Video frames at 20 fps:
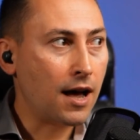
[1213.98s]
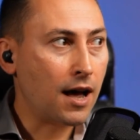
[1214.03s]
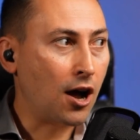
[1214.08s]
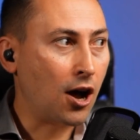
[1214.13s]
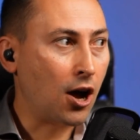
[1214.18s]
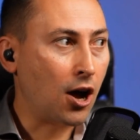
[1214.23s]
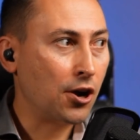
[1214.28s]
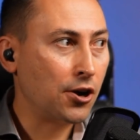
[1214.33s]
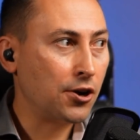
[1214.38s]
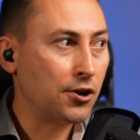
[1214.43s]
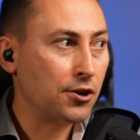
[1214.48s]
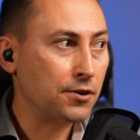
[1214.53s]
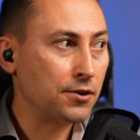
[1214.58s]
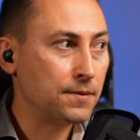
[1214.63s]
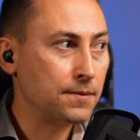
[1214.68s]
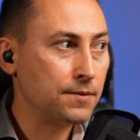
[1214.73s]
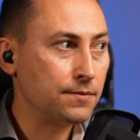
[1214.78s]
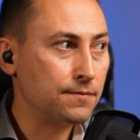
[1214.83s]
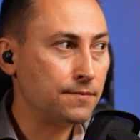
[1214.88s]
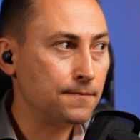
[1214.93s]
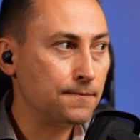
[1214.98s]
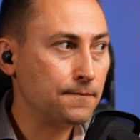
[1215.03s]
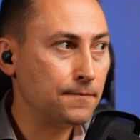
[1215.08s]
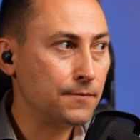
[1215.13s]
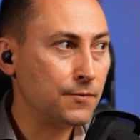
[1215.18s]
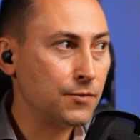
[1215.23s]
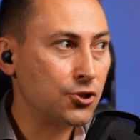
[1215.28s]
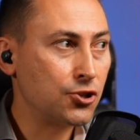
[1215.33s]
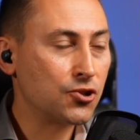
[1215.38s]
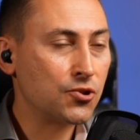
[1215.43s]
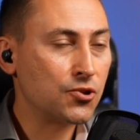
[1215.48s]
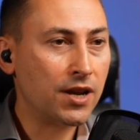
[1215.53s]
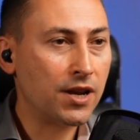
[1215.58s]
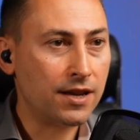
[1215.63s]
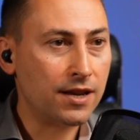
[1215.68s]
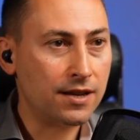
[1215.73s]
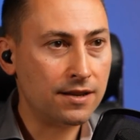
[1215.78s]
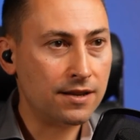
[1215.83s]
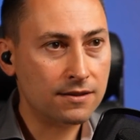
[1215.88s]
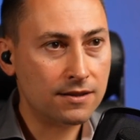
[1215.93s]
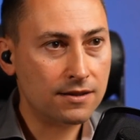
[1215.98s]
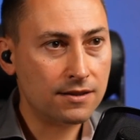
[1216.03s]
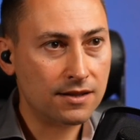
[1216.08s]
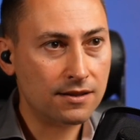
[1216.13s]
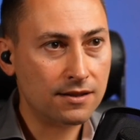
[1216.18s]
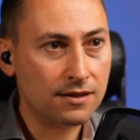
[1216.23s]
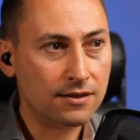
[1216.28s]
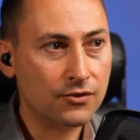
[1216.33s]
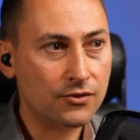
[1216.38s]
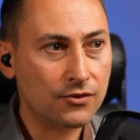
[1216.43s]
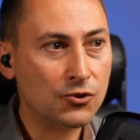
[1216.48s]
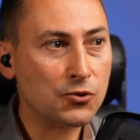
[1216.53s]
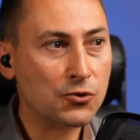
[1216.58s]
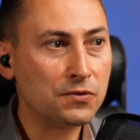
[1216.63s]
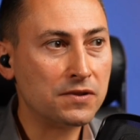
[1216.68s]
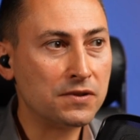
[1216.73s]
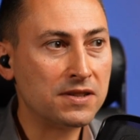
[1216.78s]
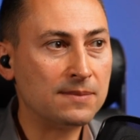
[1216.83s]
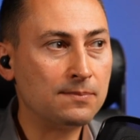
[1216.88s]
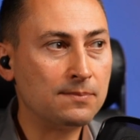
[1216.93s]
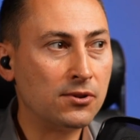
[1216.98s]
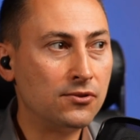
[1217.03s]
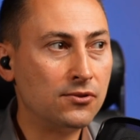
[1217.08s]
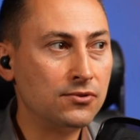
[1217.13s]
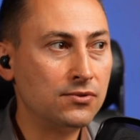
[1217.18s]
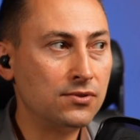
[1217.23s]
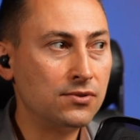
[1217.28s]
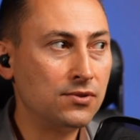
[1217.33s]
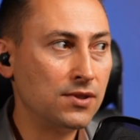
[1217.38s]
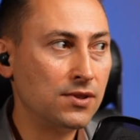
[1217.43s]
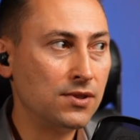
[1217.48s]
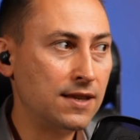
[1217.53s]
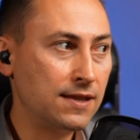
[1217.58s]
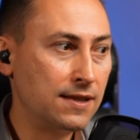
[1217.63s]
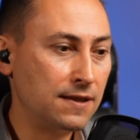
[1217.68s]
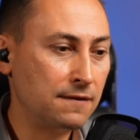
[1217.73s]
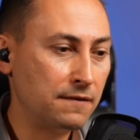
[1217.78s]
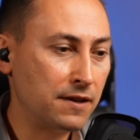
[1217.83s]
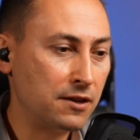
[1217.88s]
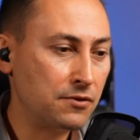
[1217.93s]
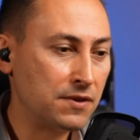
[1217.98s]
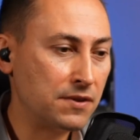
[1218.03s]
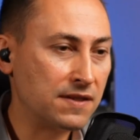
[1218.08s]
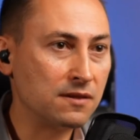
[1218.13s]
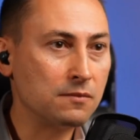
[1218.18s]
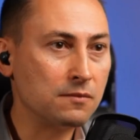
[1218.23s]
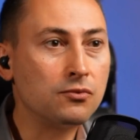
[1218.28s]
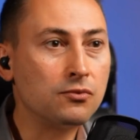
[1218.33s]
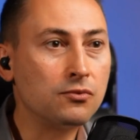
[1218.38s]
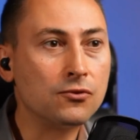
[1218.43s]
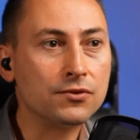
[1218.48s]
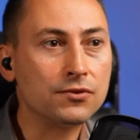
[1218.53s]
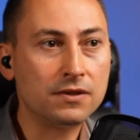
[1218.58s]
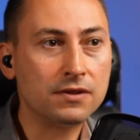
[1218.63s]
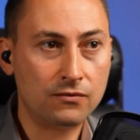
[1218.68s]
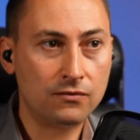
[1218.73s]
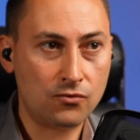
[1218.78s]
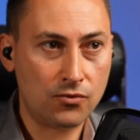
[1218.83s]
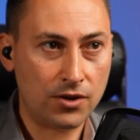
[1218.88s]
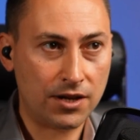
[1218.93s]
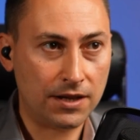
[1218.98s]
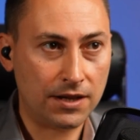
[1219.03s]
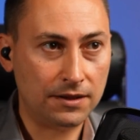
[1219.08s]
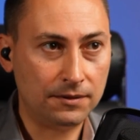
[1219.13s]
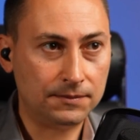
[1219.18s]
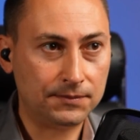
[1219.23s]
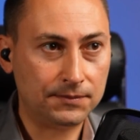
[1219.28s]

are trained to respond in a very supportive way.